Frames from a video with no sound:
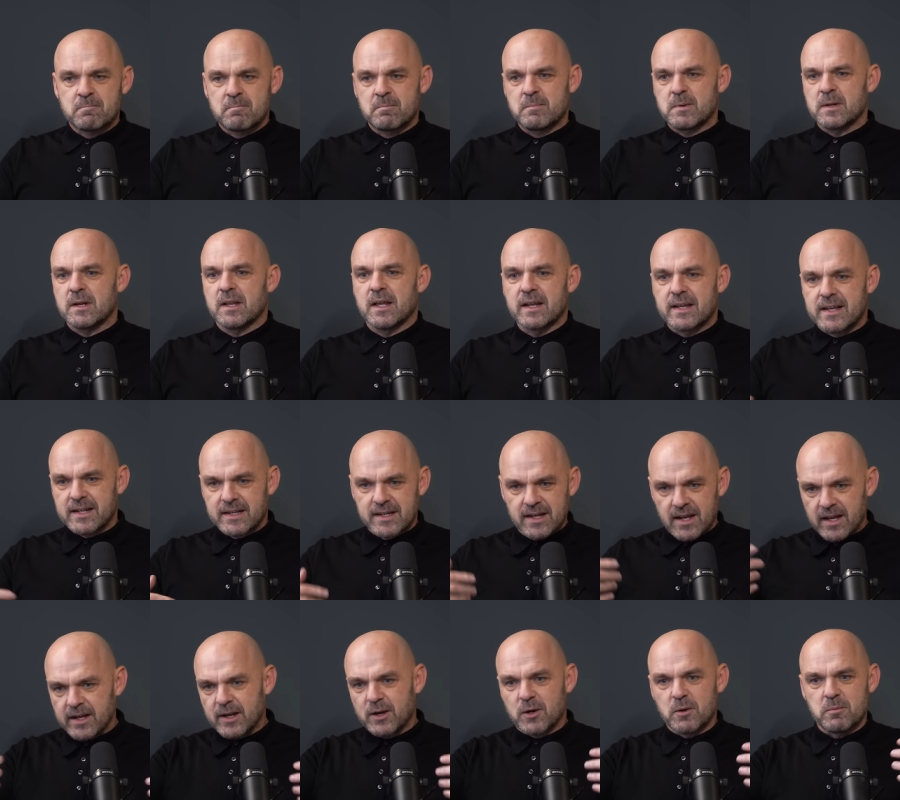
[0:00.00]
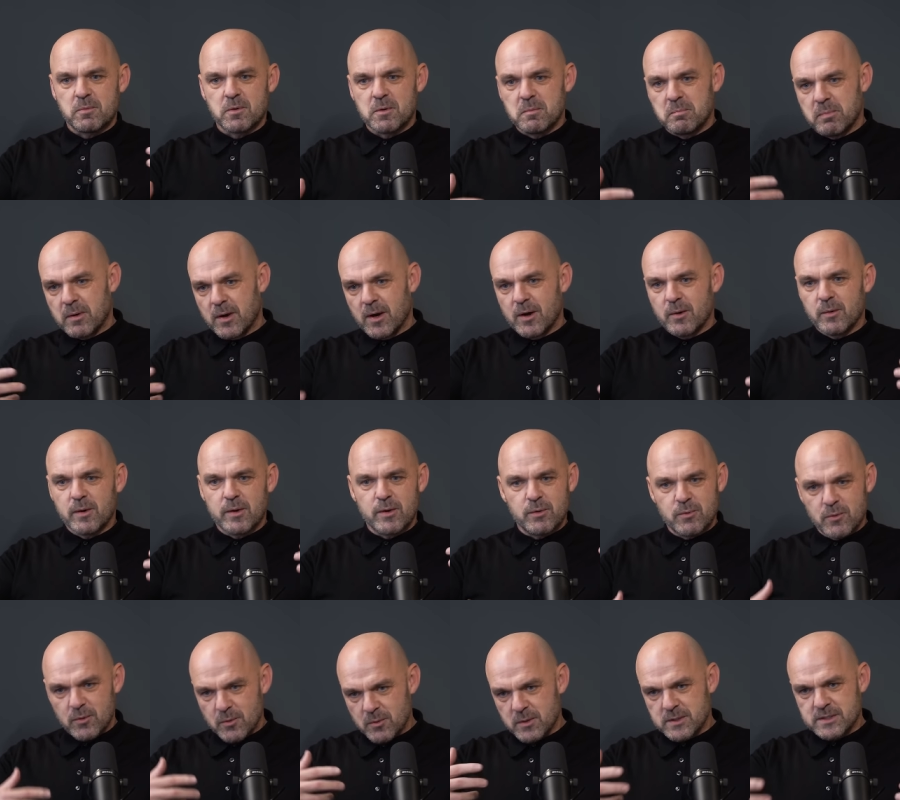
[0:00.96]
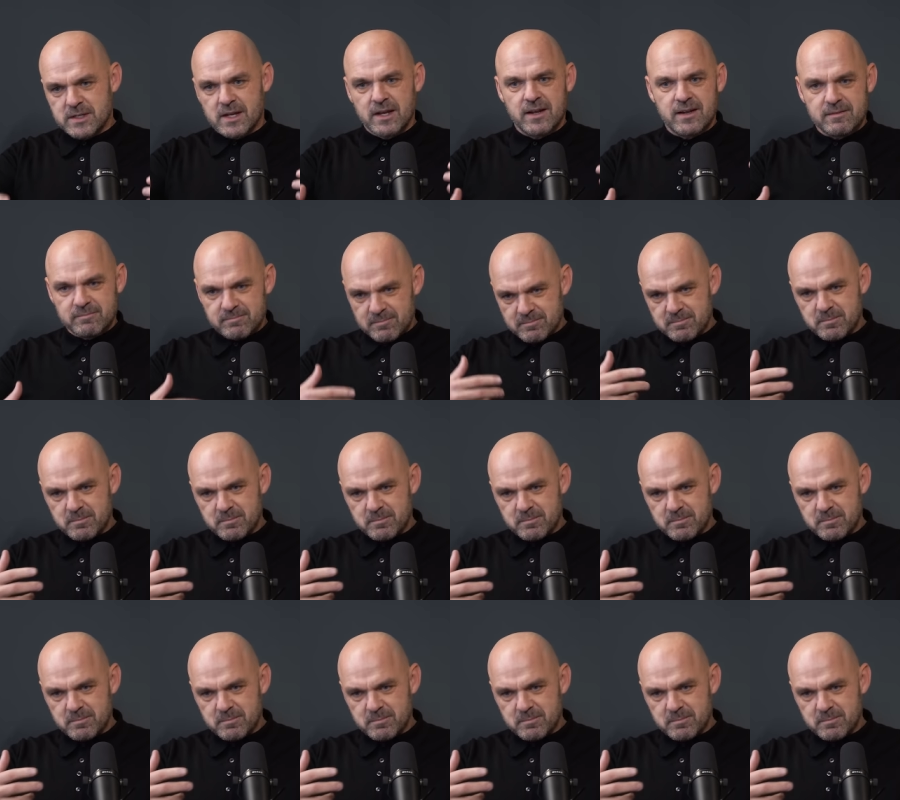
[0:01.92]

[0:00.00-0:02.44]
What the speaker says: A bit like a nightclub or a bar where you always get